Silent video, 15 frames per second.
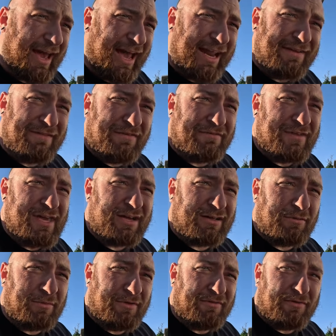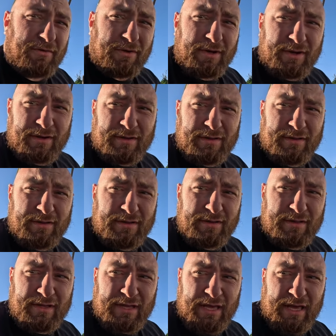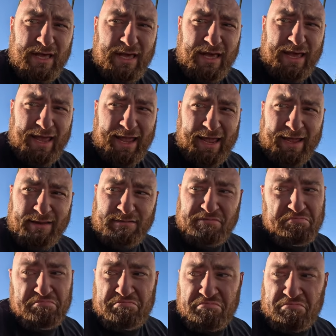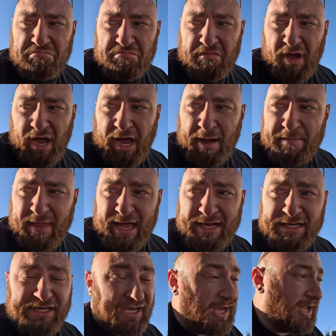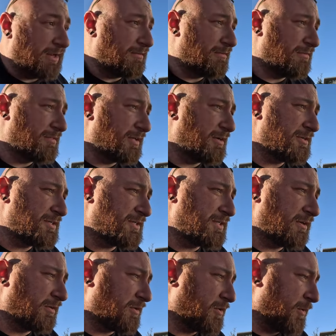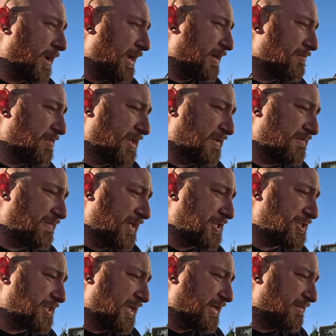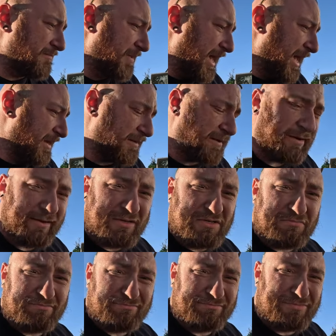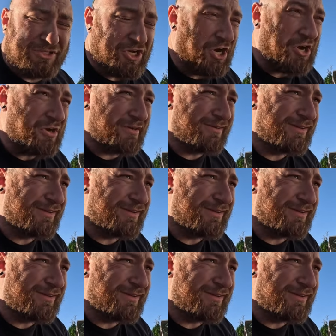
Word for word: out of a vehicle before. And I'm not done. There's still quite a bit of vegetative matter and dirt